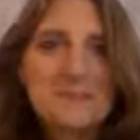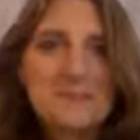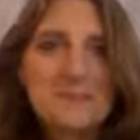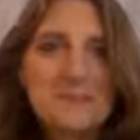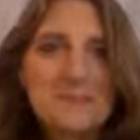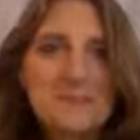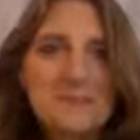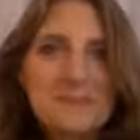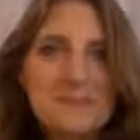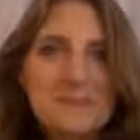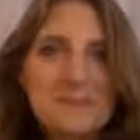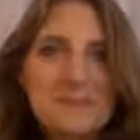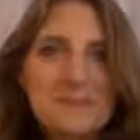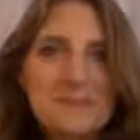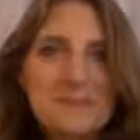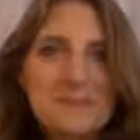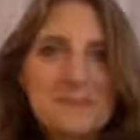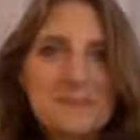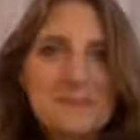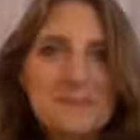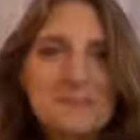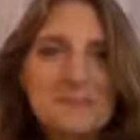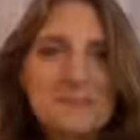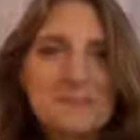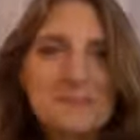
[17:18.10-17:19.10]

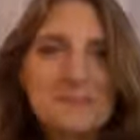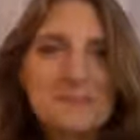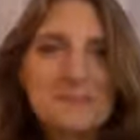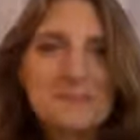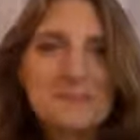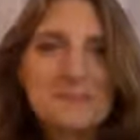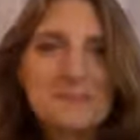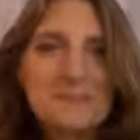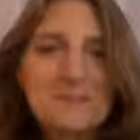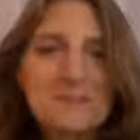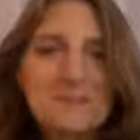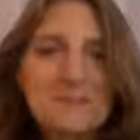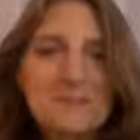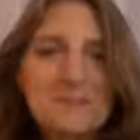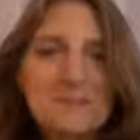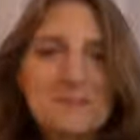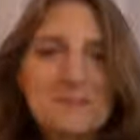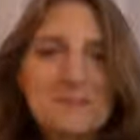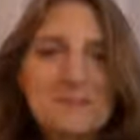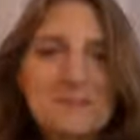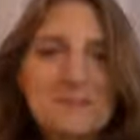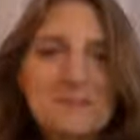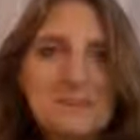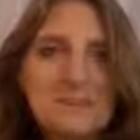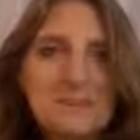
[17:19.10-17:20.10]

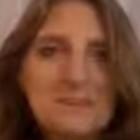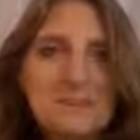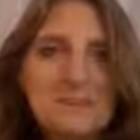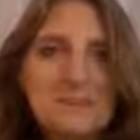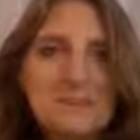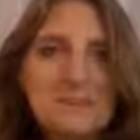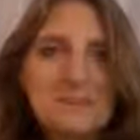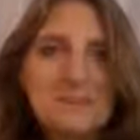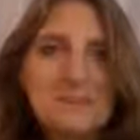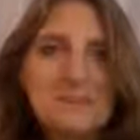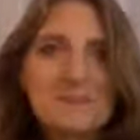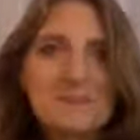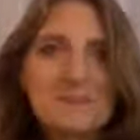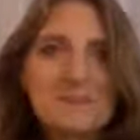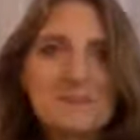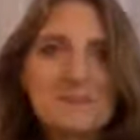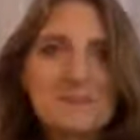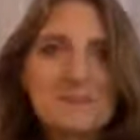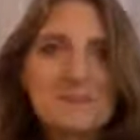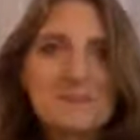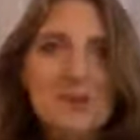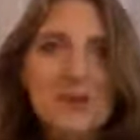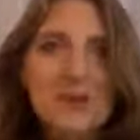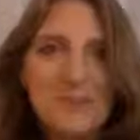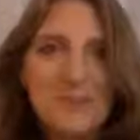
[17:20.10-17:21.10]

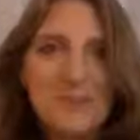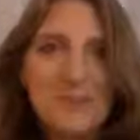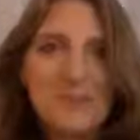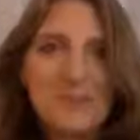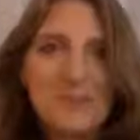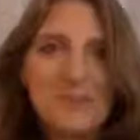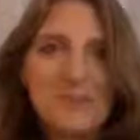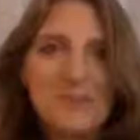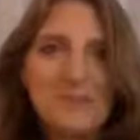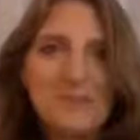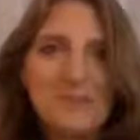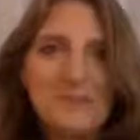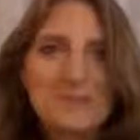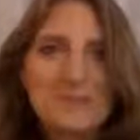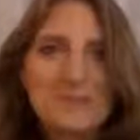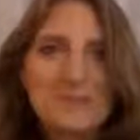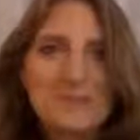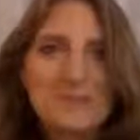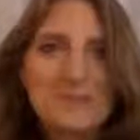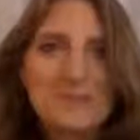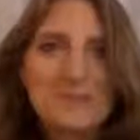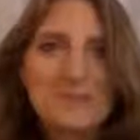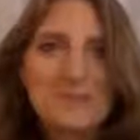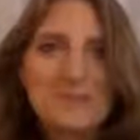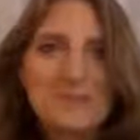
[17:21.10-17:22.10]

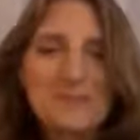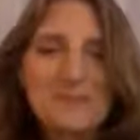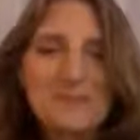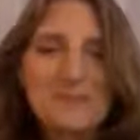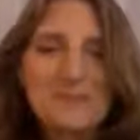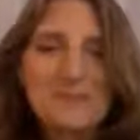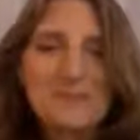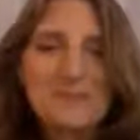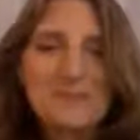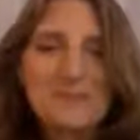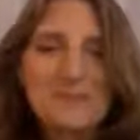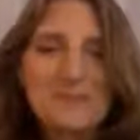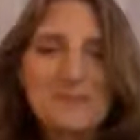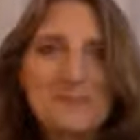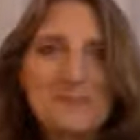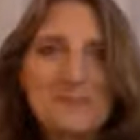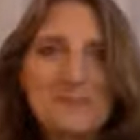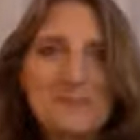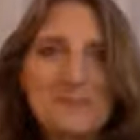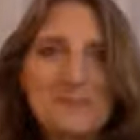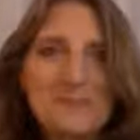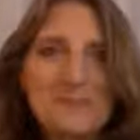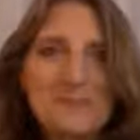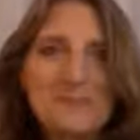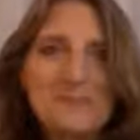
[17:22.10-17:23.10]

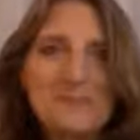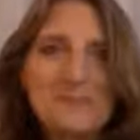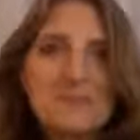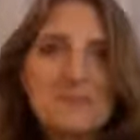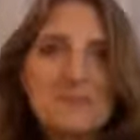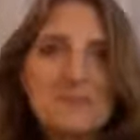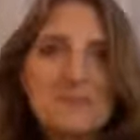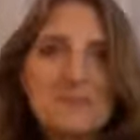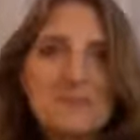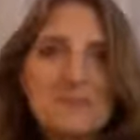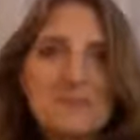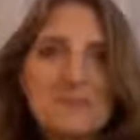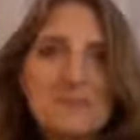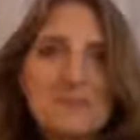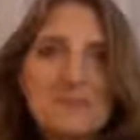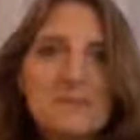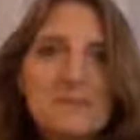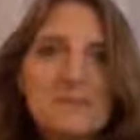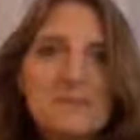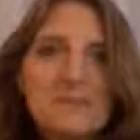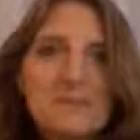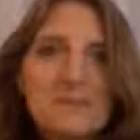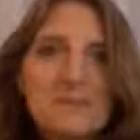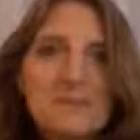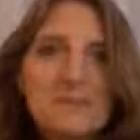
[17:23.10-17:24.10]

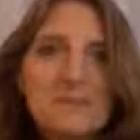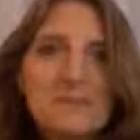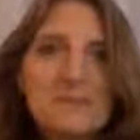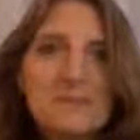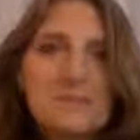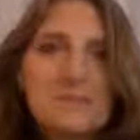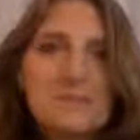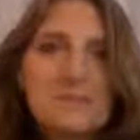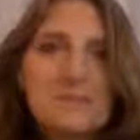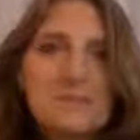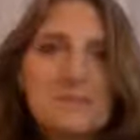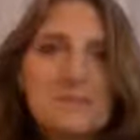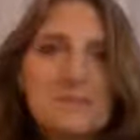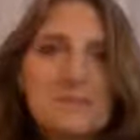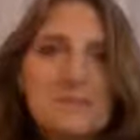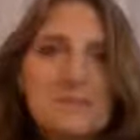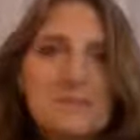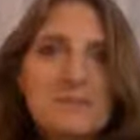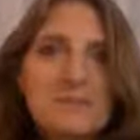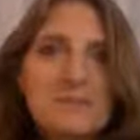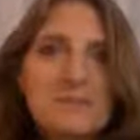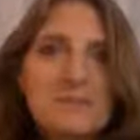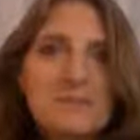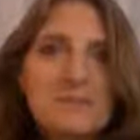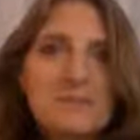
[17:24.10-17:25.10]

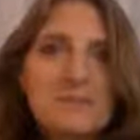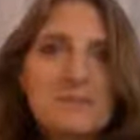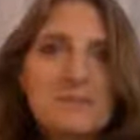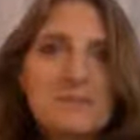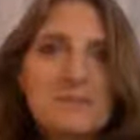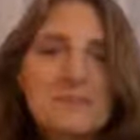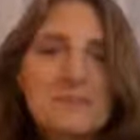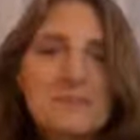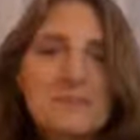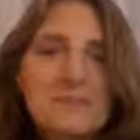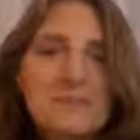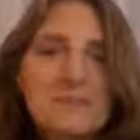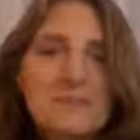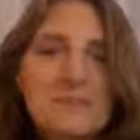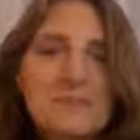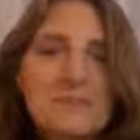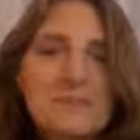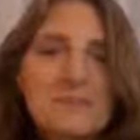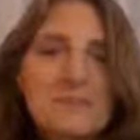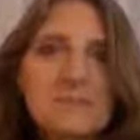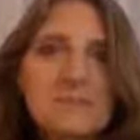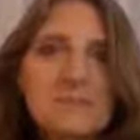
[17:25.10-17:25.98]
The person shown says nothing.